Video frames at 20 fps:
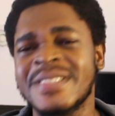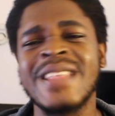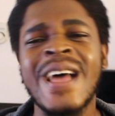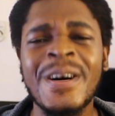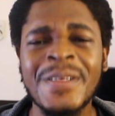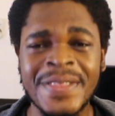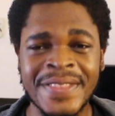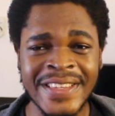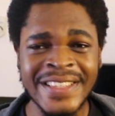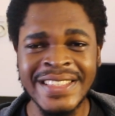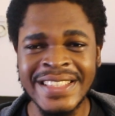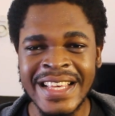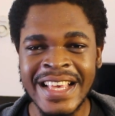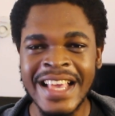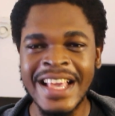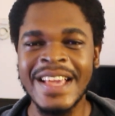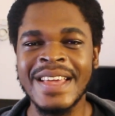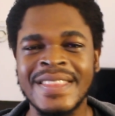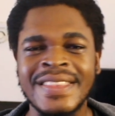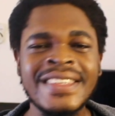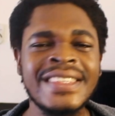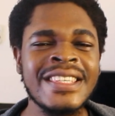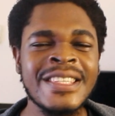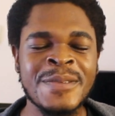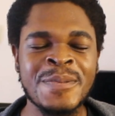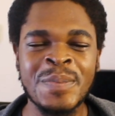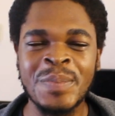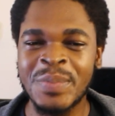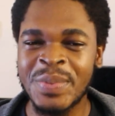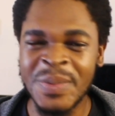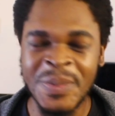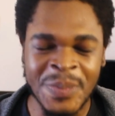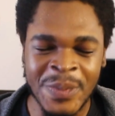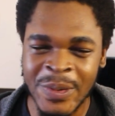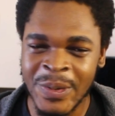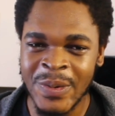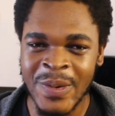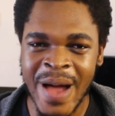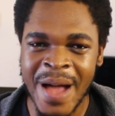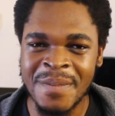Now, this, this is
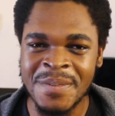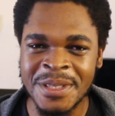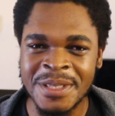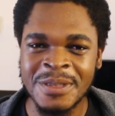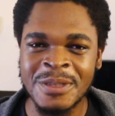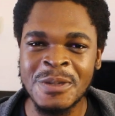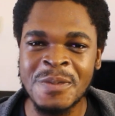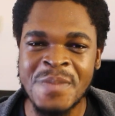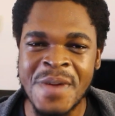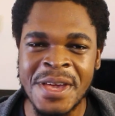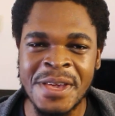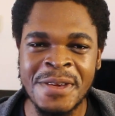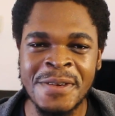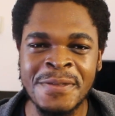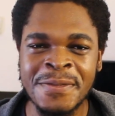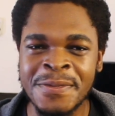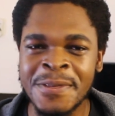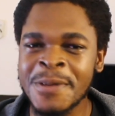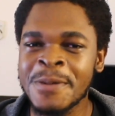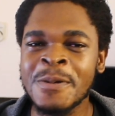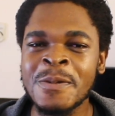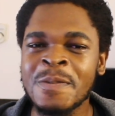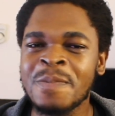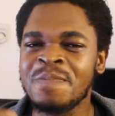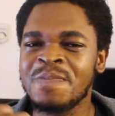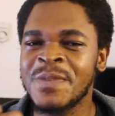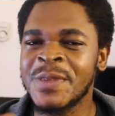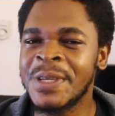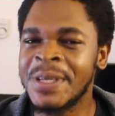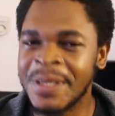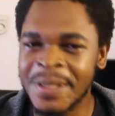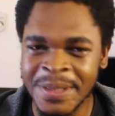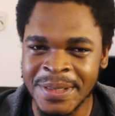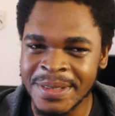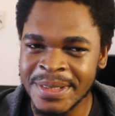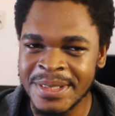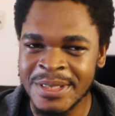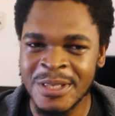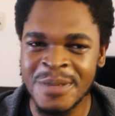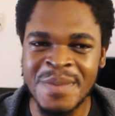pre-programmed to make you feel
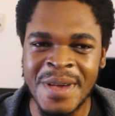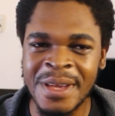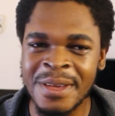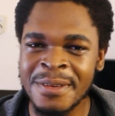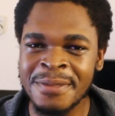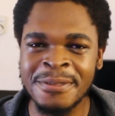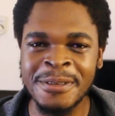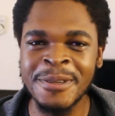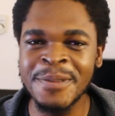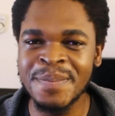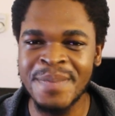good, to make you feel